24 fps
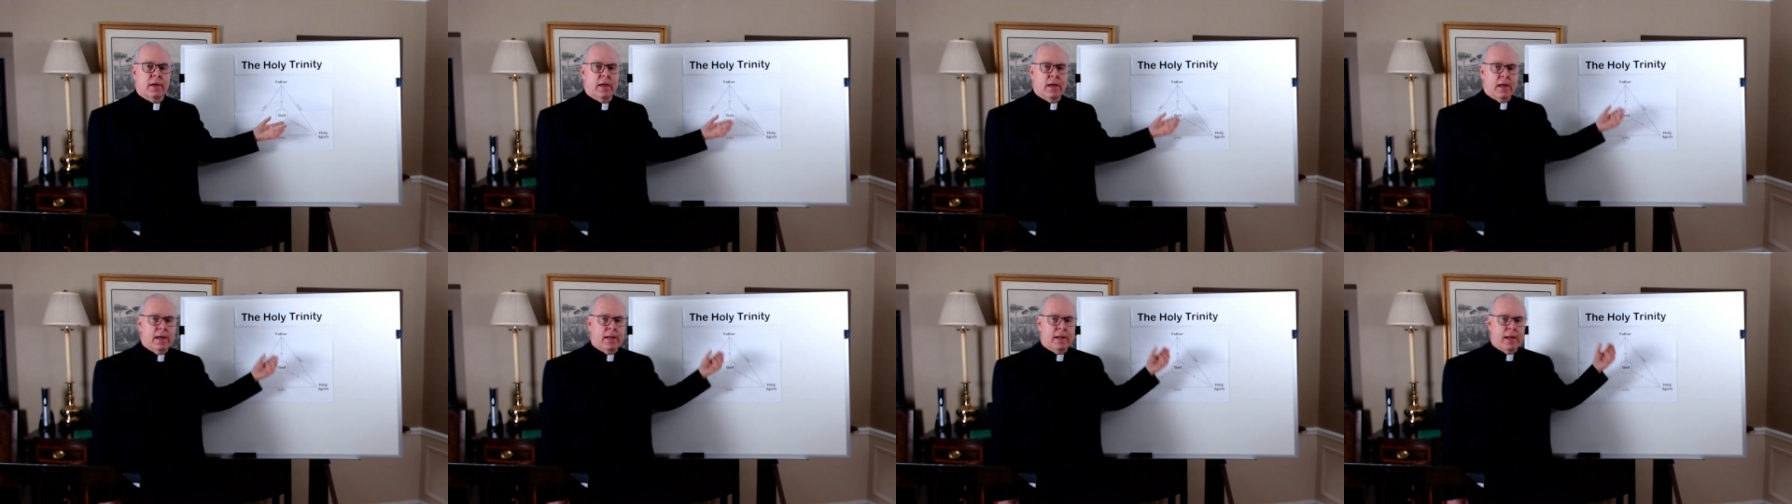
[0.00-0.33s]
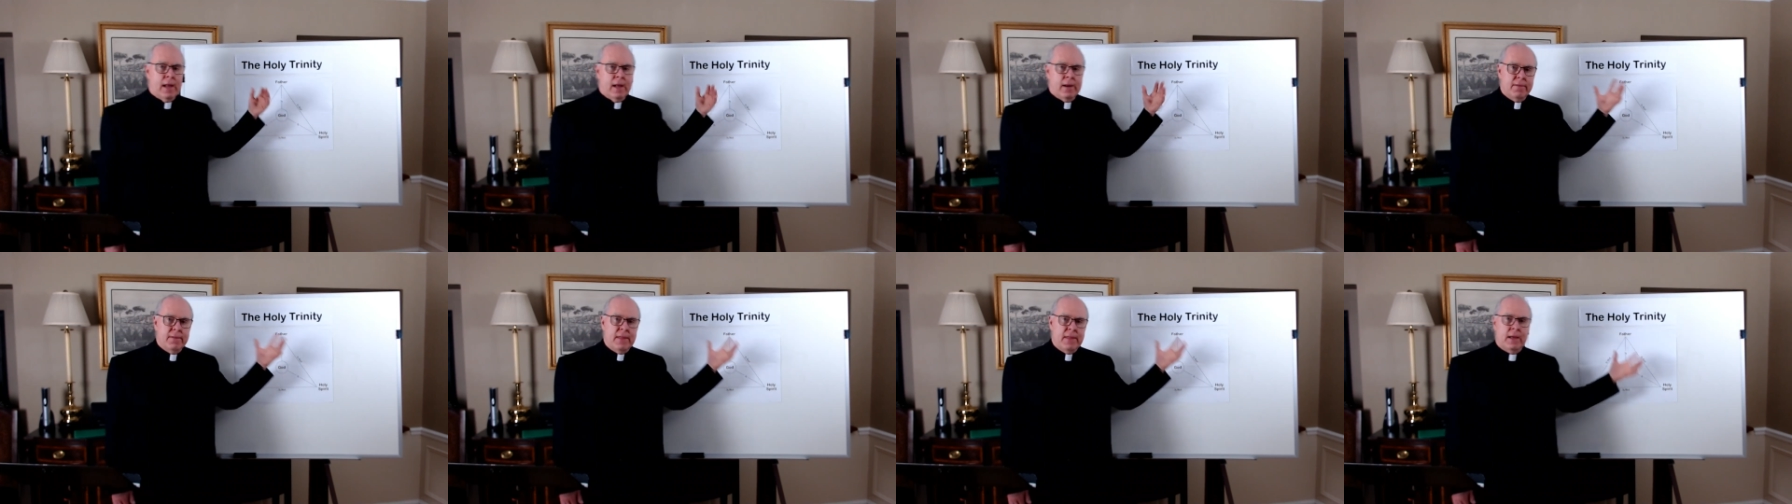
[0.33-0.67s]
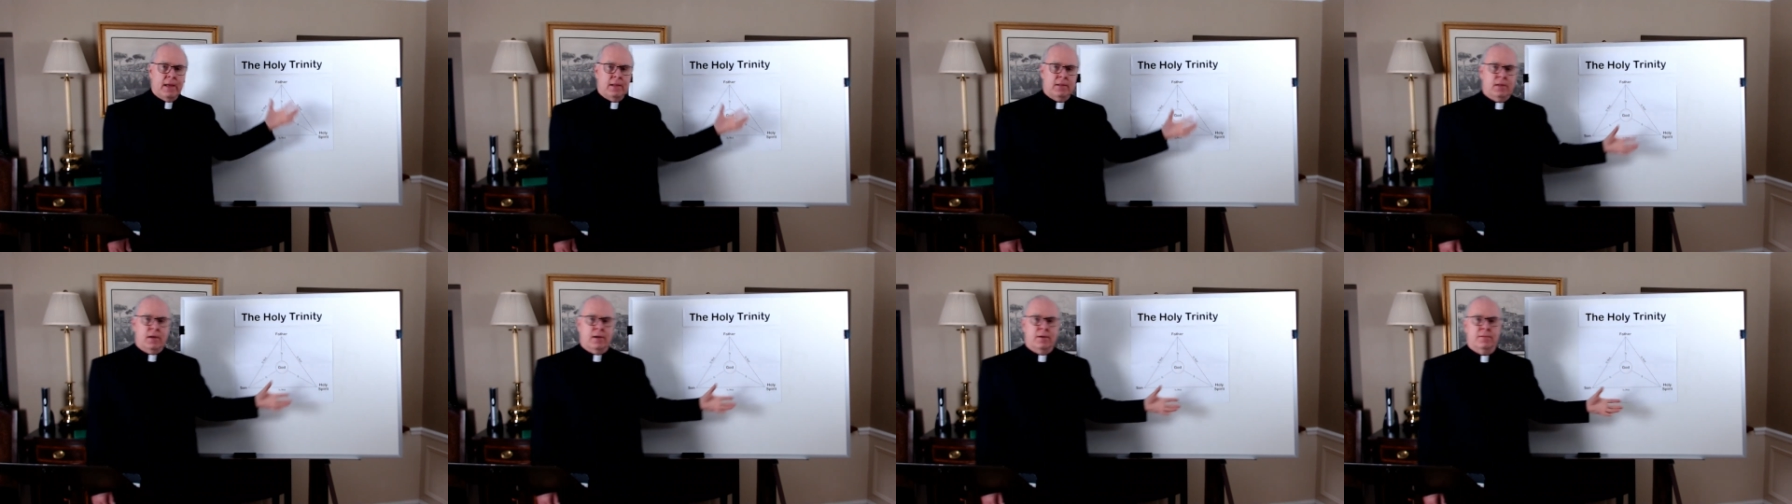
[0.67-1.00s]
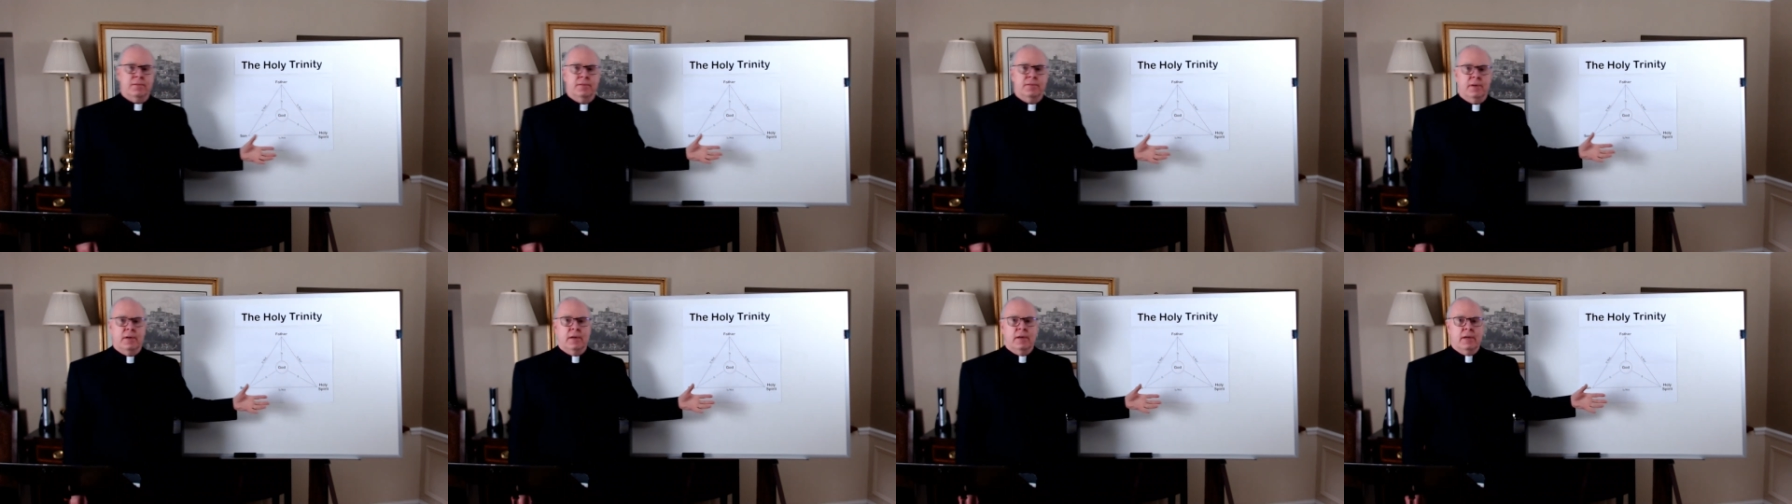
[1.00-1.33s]
And out of that
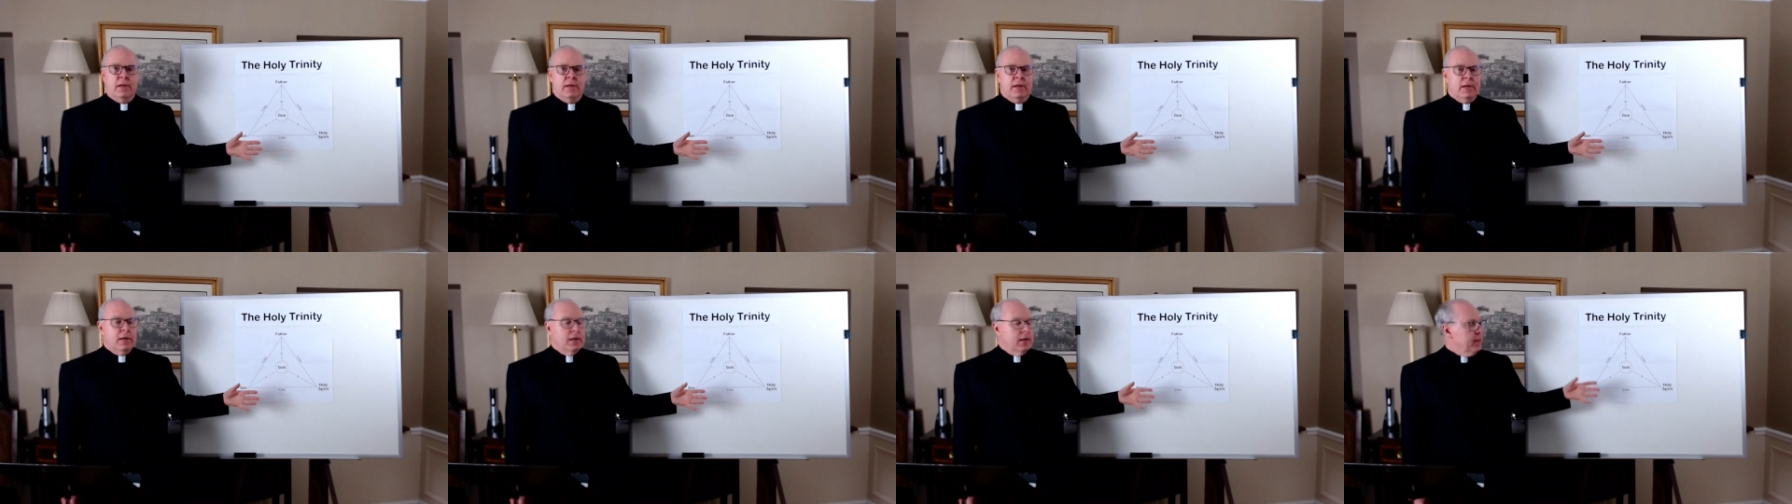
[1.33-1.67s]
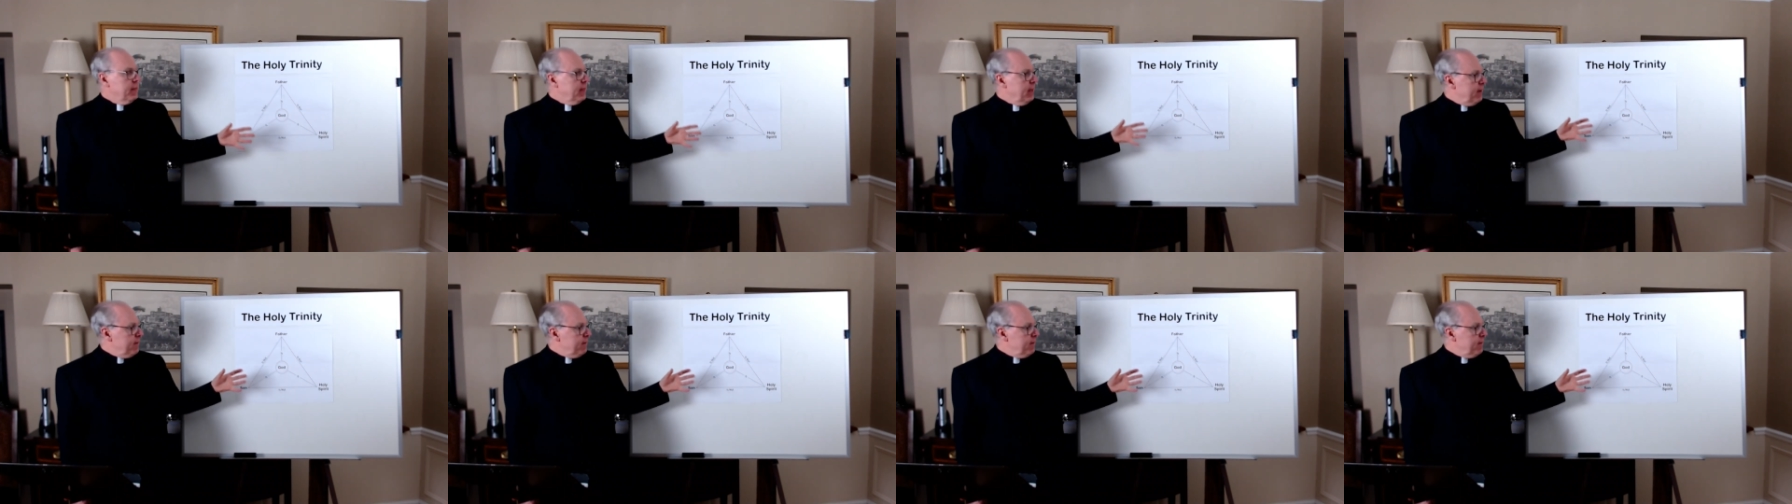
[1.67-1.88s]
love, they